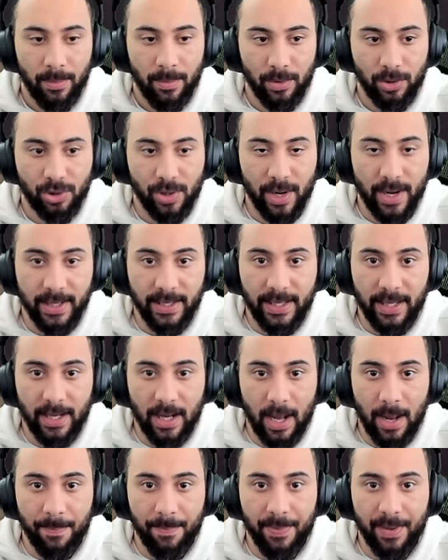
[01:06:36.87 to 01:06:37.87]
try to get
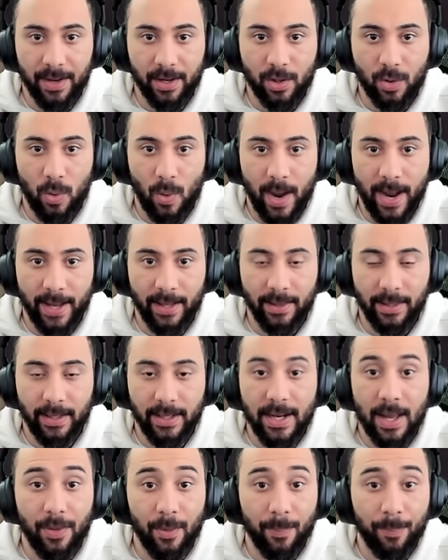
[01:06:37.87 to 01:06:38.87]
up there
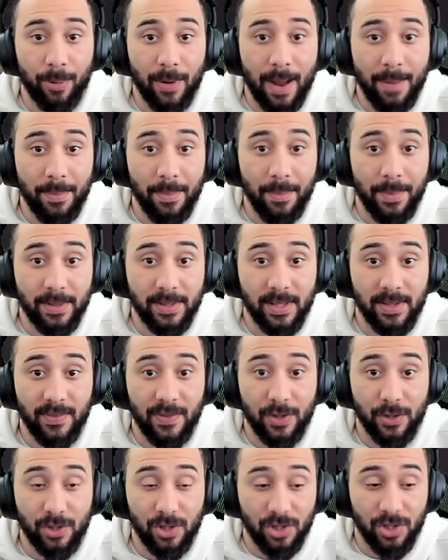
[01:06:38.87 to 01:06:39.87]
quietly. Now, the problem is,
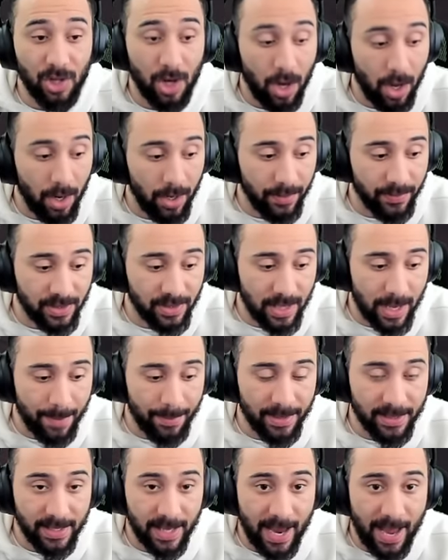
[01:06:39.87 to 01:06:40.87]
is there's a ton of
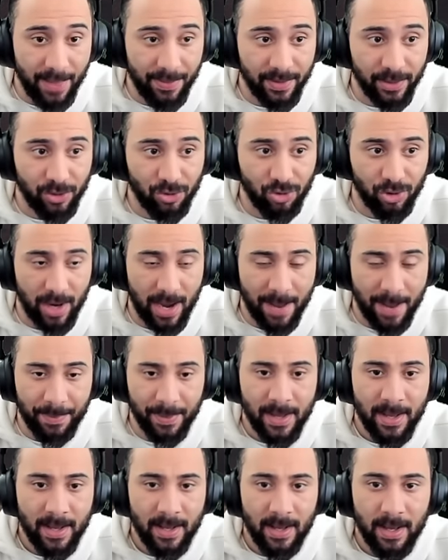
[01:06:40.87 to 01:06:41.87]
zombies at this drop.
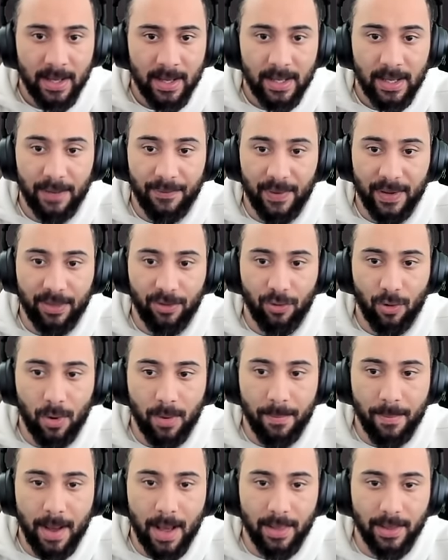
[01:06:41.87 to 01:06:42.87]
If I
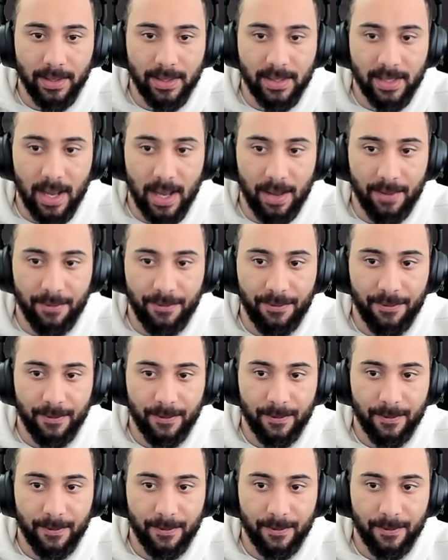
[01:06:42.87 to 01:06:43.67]
throw a Molotov,